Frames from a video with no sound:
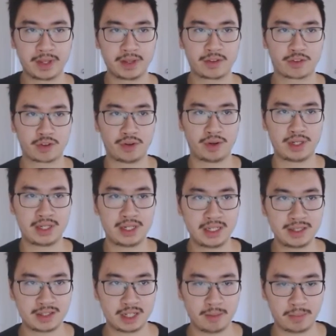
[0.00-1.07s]
So in
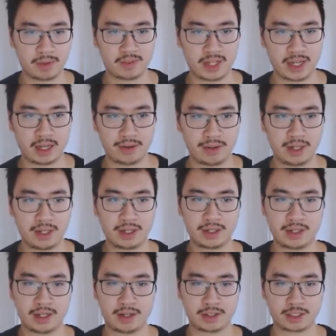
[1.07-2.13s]
this type of layout,
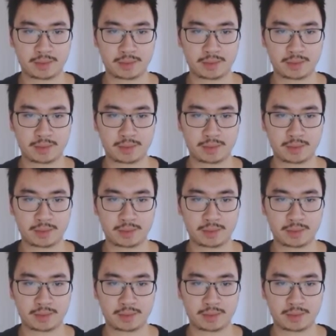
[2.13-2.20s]
there's